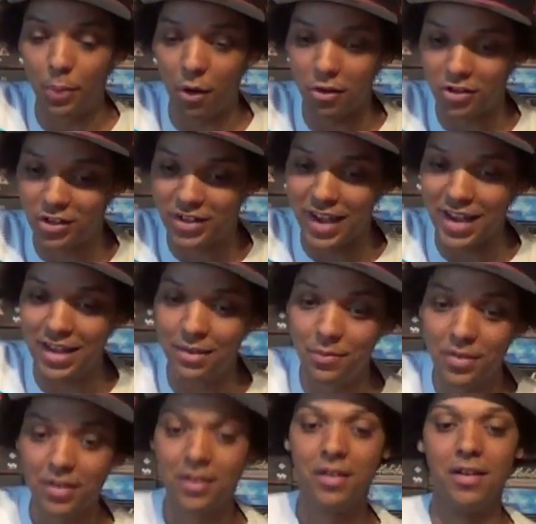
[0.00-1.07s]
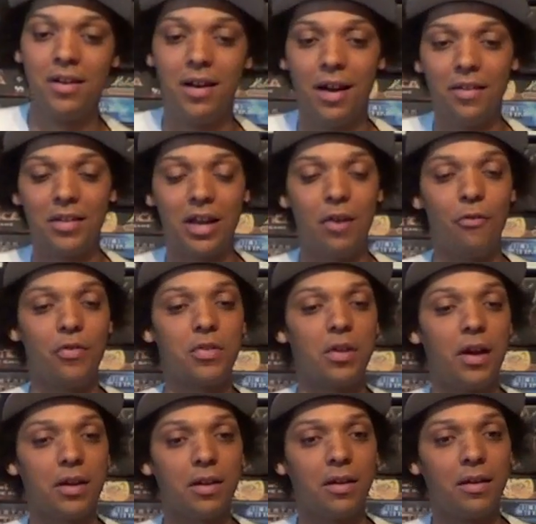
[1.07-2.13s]
box of games, and the girl was
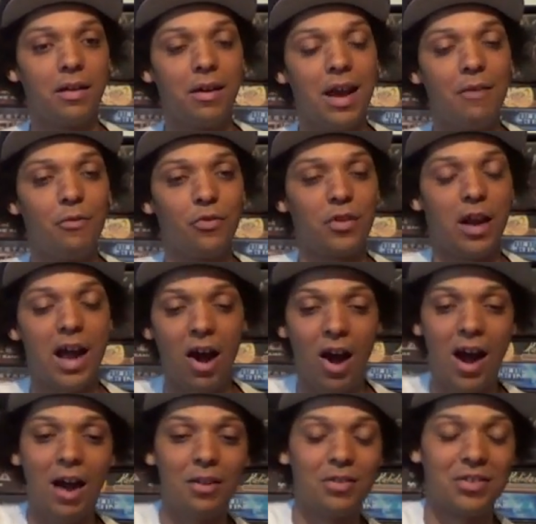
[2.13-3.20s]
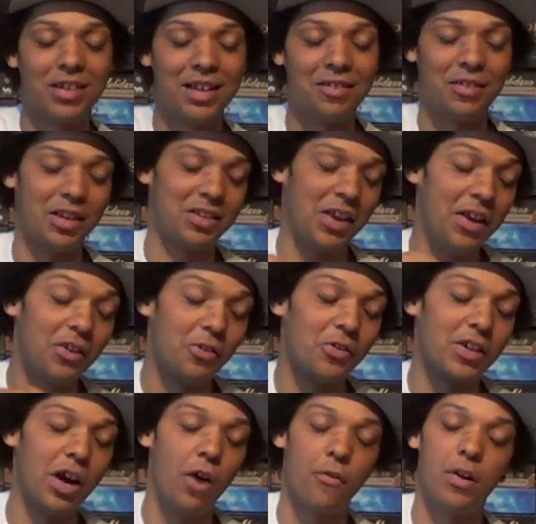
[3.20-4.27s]
like, "Everyone's like, "Oh, he's saying to
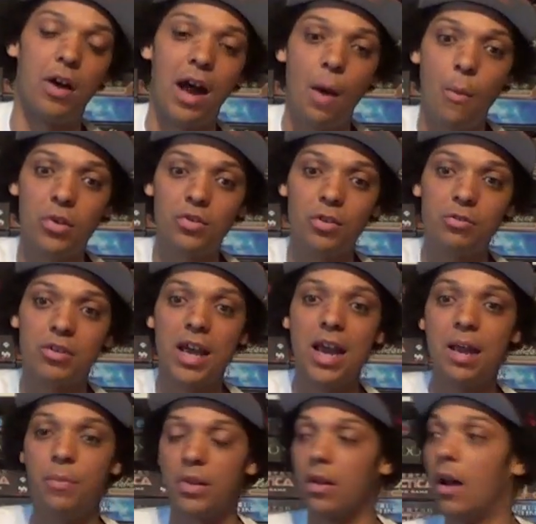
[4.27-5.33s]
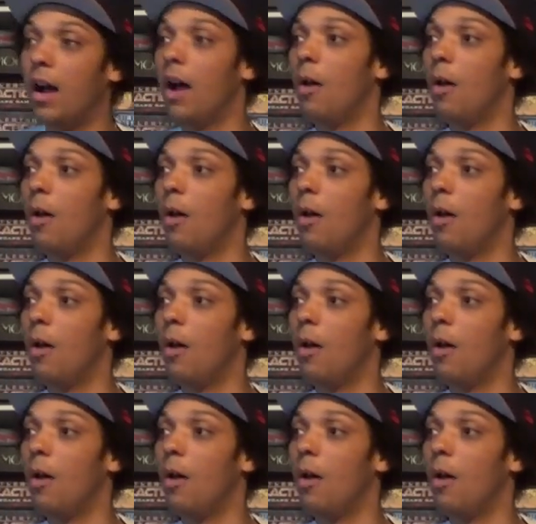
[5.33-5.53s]
his girlfriend, oh, how much are those games?" And like,